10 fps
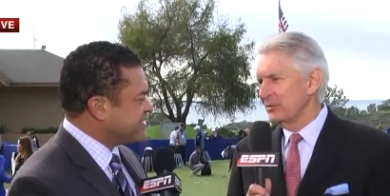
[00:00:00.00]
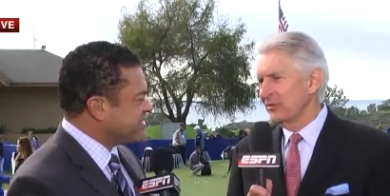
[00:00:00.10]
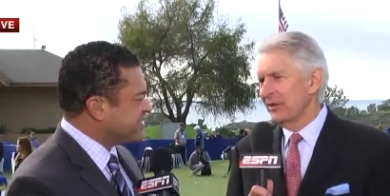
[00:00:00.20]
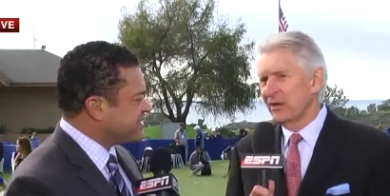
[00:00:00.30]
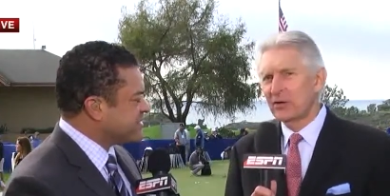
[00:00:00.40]
Speaker 1: you
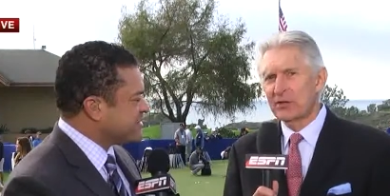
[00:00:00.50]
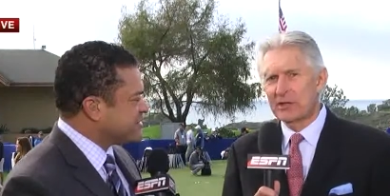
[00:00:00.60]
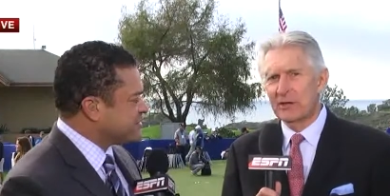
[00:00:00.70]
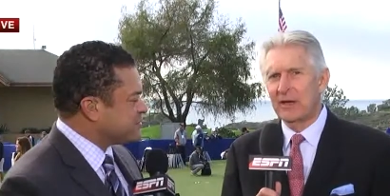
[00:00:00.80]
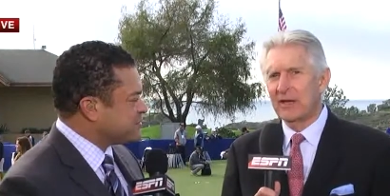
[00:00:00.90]
said earlier,
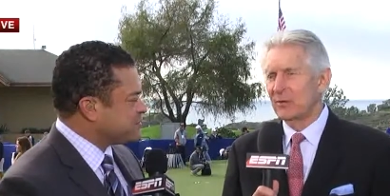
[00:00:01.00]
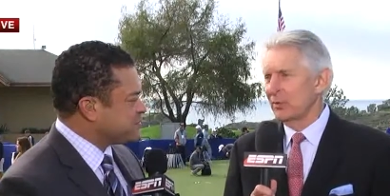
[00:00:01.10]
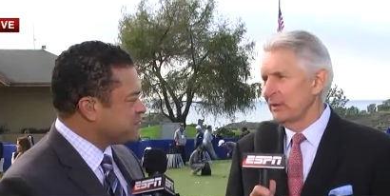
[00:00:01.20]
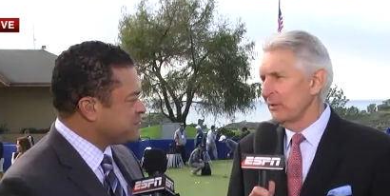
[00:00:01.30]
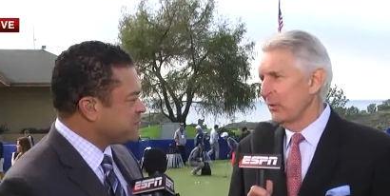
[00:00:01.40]

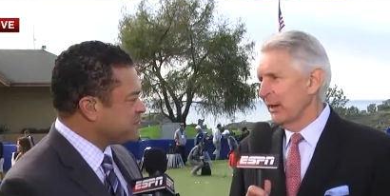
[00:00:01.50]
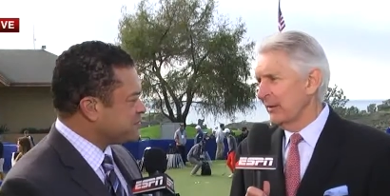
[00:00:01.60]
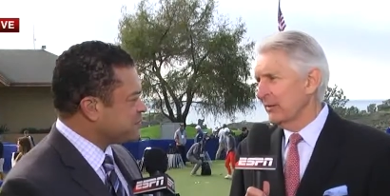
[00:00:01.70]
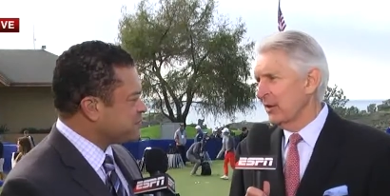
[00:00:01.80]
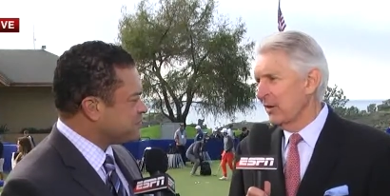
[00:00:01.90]
really wet on
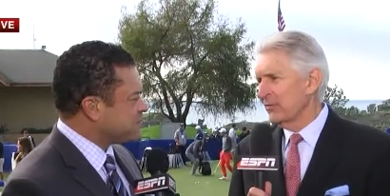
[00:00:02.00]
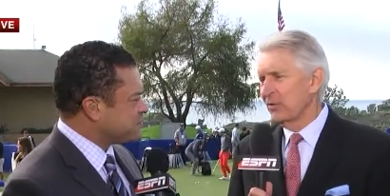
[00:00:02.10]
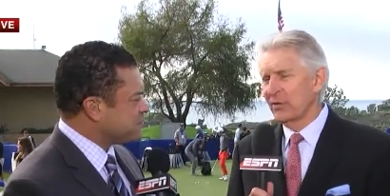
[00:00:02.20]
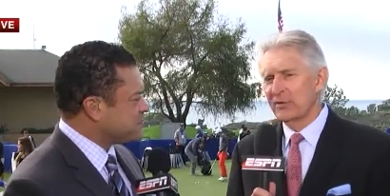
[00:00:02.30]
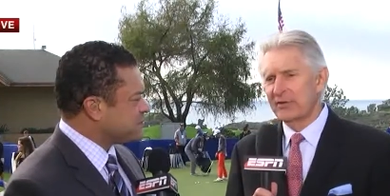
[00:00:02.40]
the golf
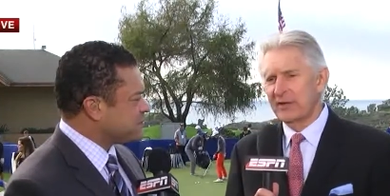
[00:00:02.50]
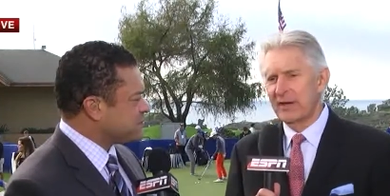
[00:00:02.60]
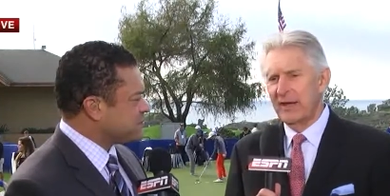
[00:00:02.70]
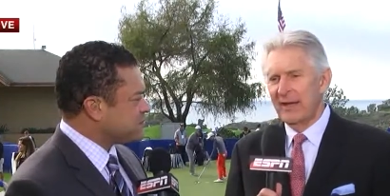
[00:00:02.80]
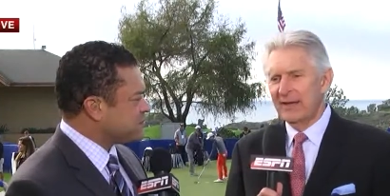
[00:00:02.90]
course, and
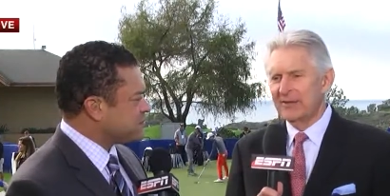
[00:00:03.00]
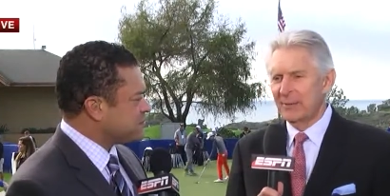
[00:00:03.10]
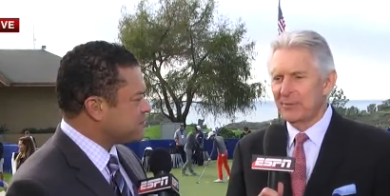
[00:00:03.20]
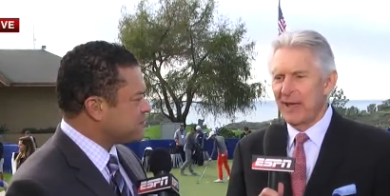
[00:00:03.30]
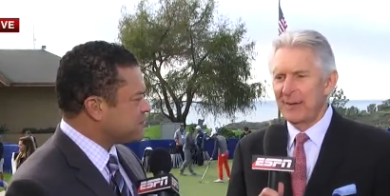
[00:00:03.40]

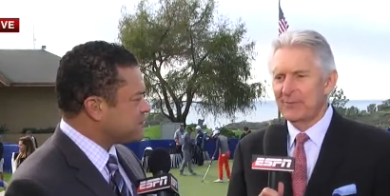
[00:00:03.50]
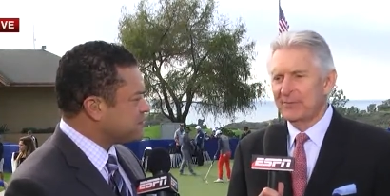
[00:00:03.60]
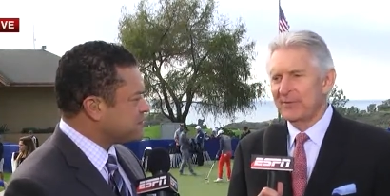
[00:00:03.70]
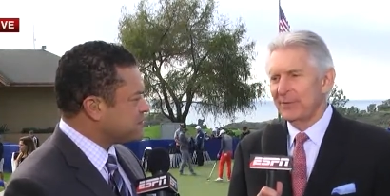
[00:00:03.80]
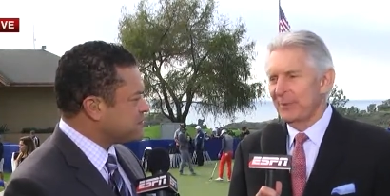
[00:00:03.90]

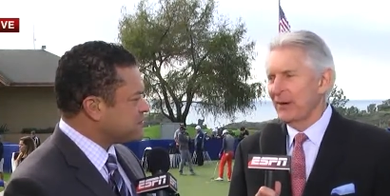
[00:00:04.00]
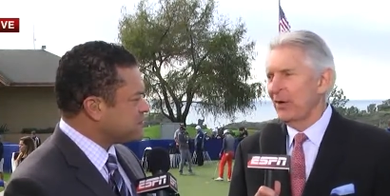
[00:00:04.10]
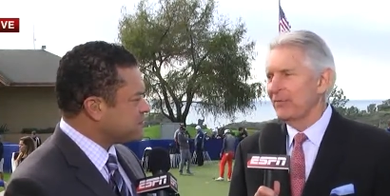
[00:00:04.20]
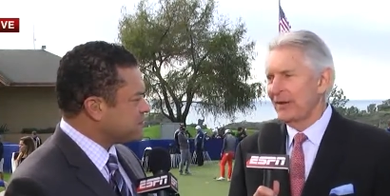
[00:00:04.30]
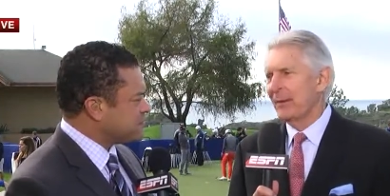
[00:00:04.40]
sometimes you're better
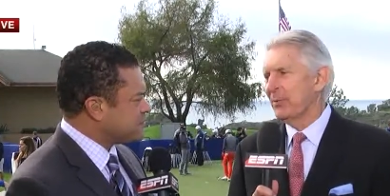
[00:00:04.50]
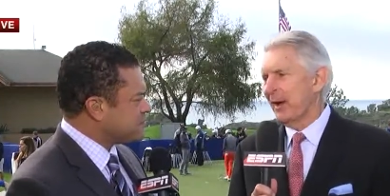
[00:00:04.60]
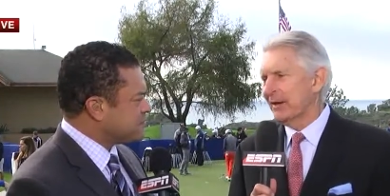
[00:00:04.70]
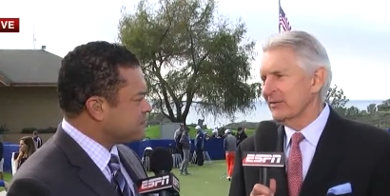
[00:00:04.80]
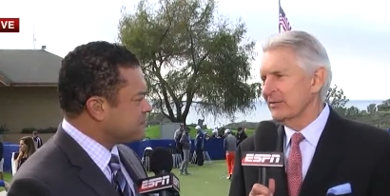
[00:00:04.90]
off not
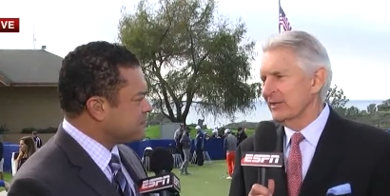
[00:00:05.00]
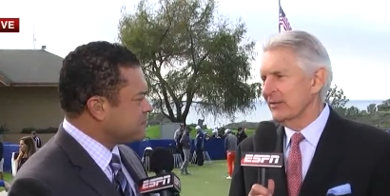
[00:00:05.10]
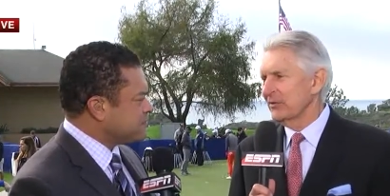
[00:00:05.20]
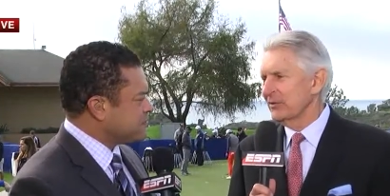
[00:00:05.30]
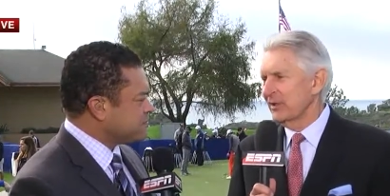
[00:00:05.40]
practicing in
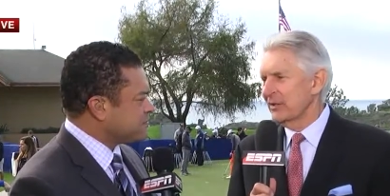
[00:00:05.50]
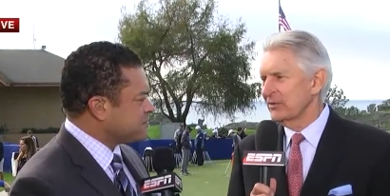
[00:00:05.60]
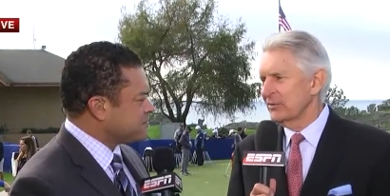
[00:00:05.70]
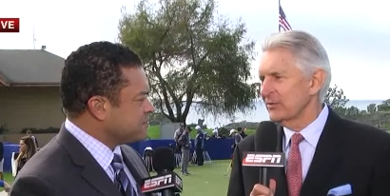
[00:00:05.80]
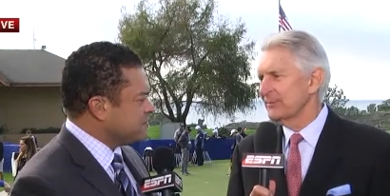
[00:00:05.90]
those
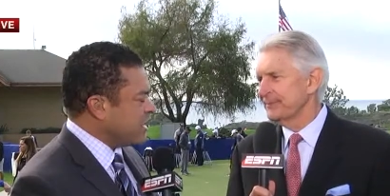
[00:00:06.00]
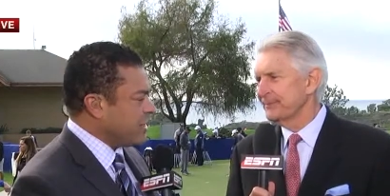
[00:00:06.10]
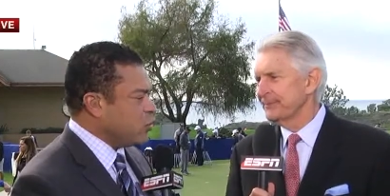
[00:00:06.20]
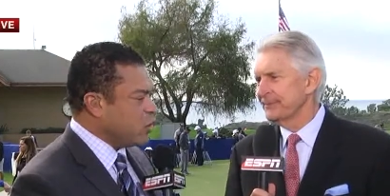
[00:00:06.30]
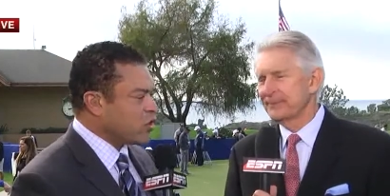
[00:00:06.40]
conditions.
Speaker 2: Now, he
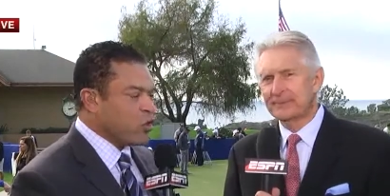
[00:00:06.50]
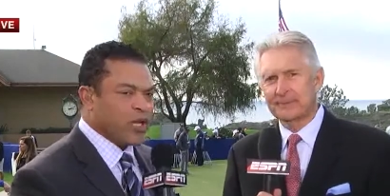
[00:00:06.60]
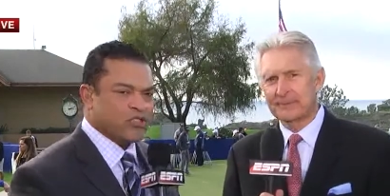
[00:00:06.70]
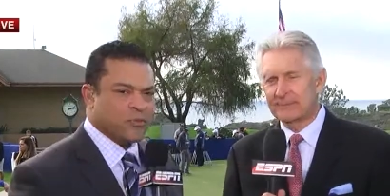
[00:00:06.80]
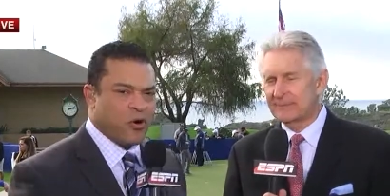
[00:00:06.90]
will go out
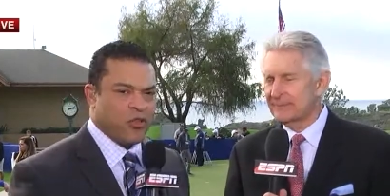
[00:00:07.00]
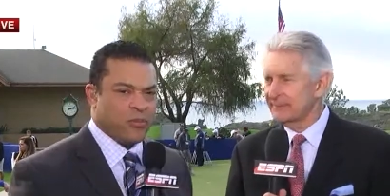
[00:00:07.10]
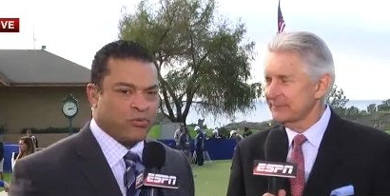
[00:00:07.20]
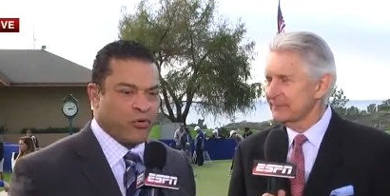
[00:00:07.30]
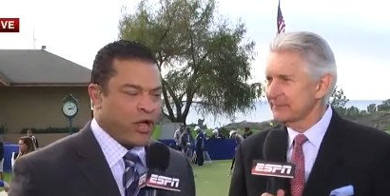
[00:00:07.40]
tomorrow in the
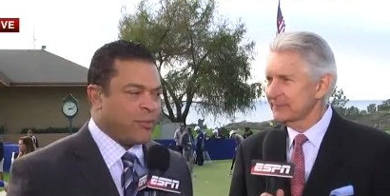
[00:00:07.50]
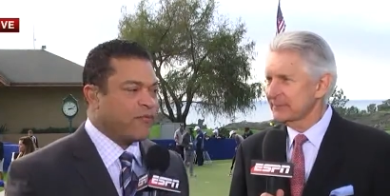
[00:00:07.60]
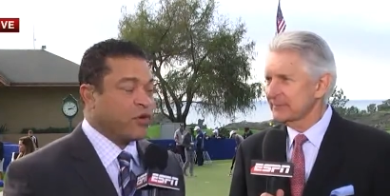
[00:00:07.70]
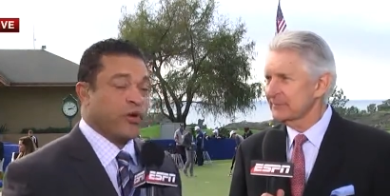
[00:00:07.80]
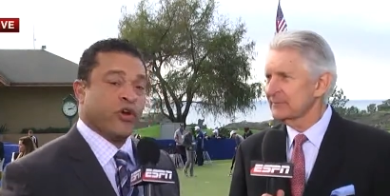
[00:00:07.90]
Pro-Am, a
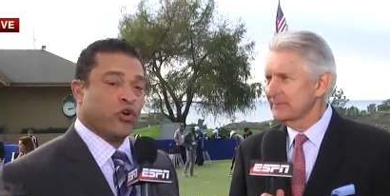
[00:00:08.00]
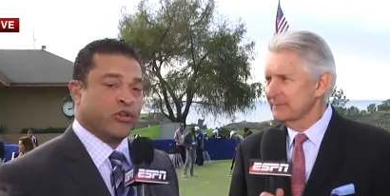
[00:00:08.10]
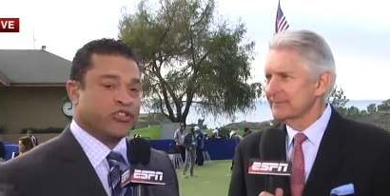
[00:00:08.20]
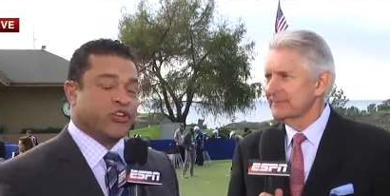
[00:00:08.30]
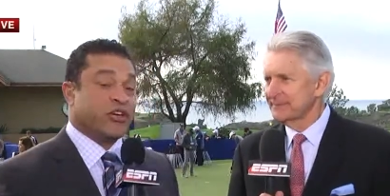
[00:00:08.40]
very early
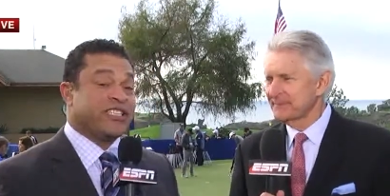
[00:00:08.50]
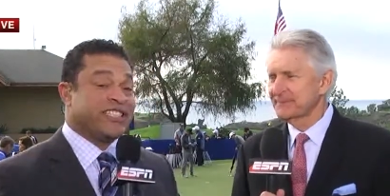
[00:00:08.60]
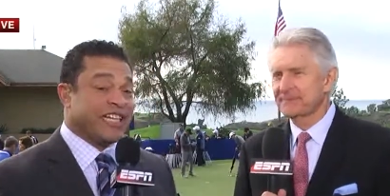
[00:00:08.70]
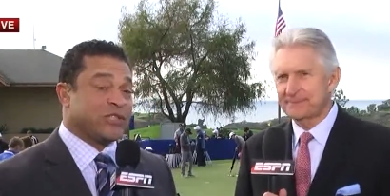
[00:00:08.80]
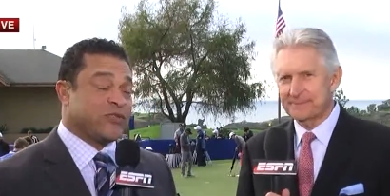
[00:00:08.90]
start,
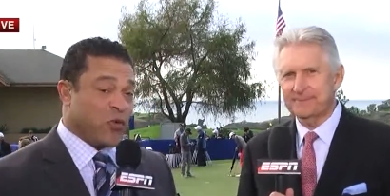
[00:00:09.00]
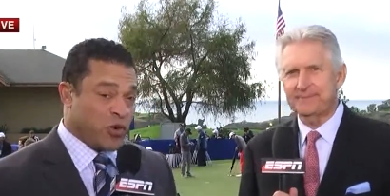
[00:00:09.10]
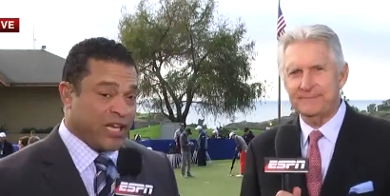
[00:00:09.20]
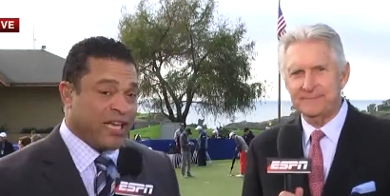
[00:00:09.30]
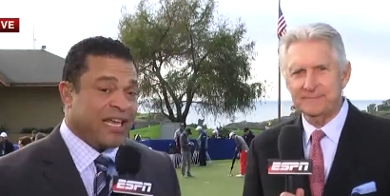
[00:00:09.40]
six
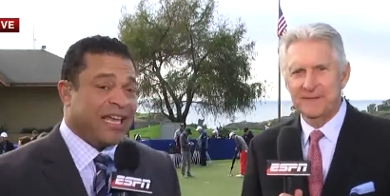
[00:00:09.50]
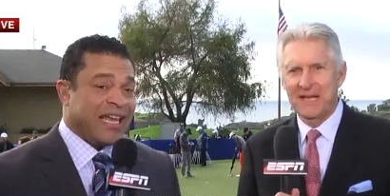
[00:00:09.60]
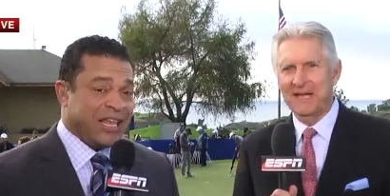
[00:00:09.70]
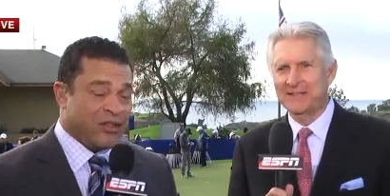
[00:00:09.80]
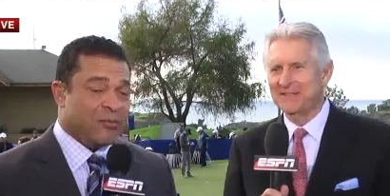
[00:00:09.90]
forty
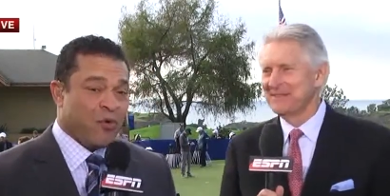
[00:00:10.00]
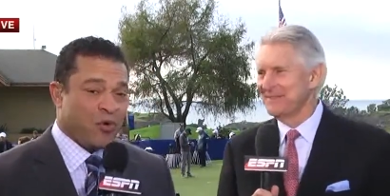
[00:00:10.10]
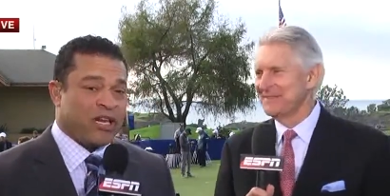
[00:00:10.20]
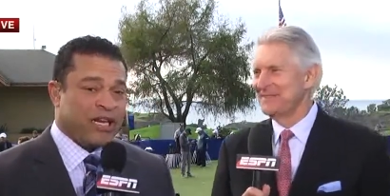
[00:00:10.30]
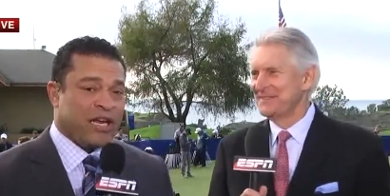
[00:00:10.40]
in the
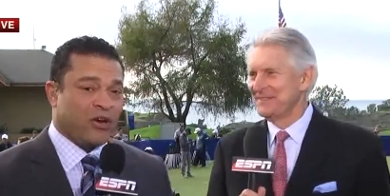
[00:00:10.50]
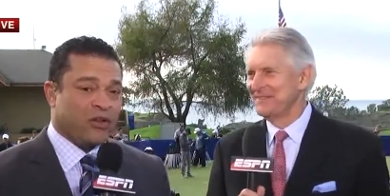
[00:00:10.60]
morning here